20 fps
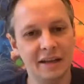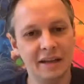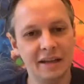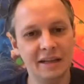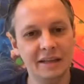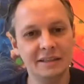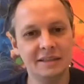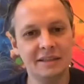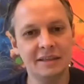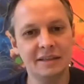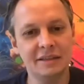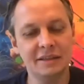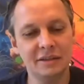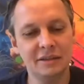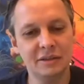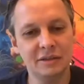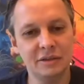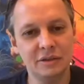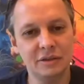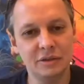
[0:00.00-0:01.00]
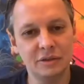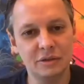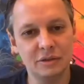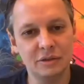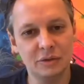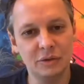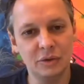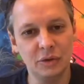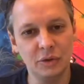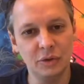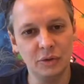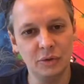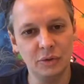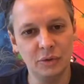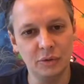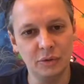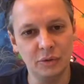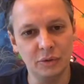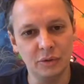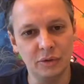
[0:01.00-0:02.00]
listen to
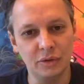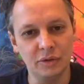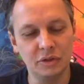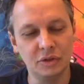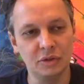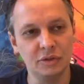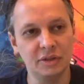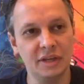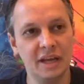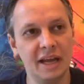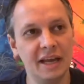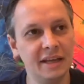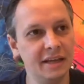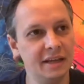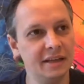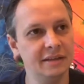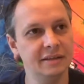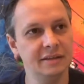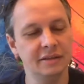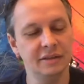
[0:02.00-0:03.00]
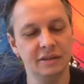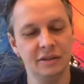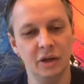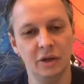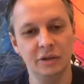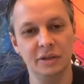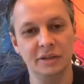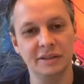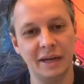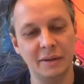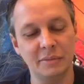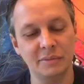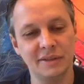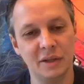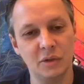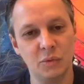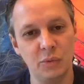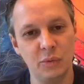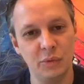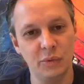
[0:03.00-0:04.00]
you today and the other times
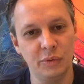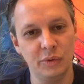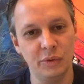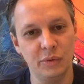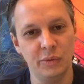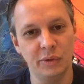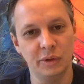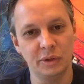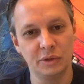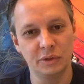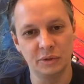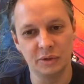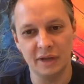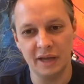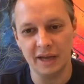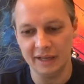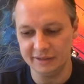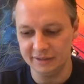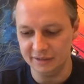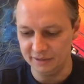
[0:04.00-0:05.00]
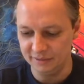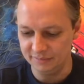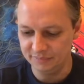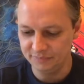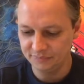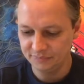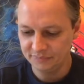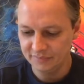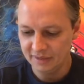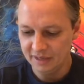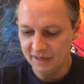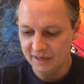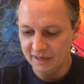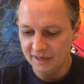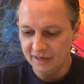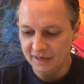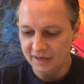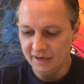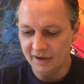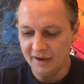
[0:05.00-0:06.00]
that we, were together,
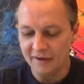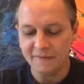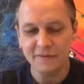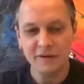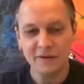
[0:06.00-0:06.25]
I